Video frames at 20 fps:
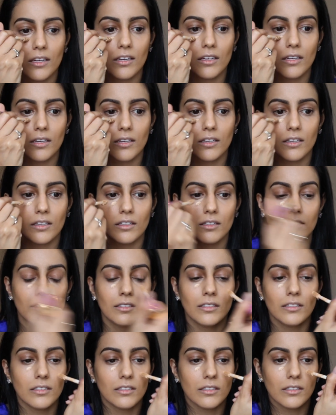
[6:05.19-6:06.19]
I'm going to let that
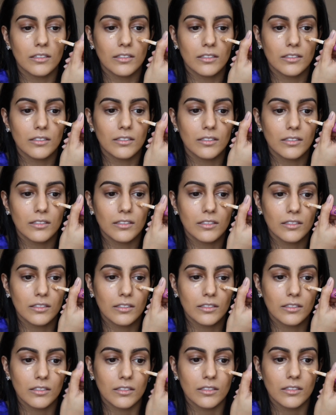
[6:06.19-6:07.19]
sit for a while and I'm going
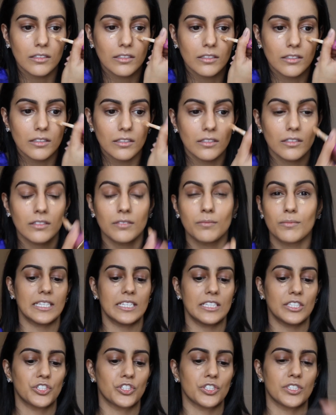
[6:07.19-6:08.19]
to go in with
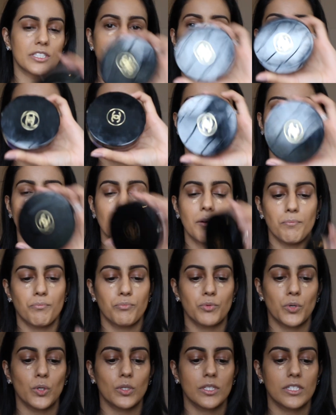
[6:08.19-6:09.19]
the Chanel
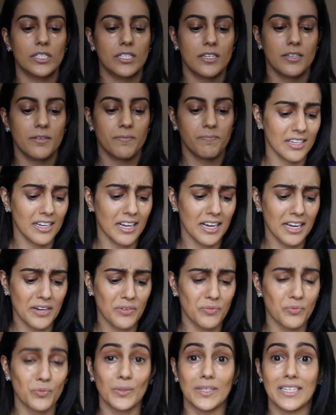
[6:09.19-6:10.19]
bronzer. And I
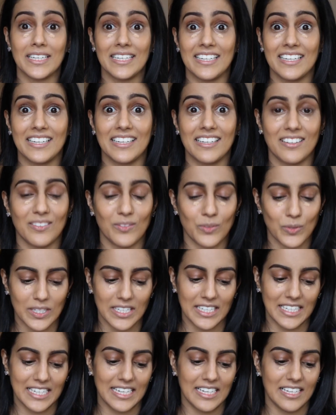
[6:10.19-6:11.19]
really
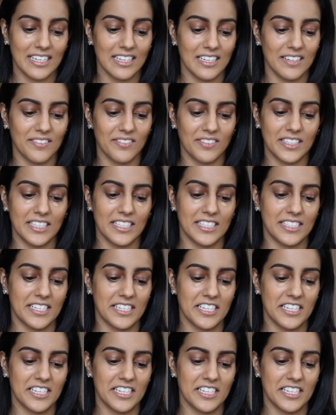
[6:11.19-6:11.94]
love this.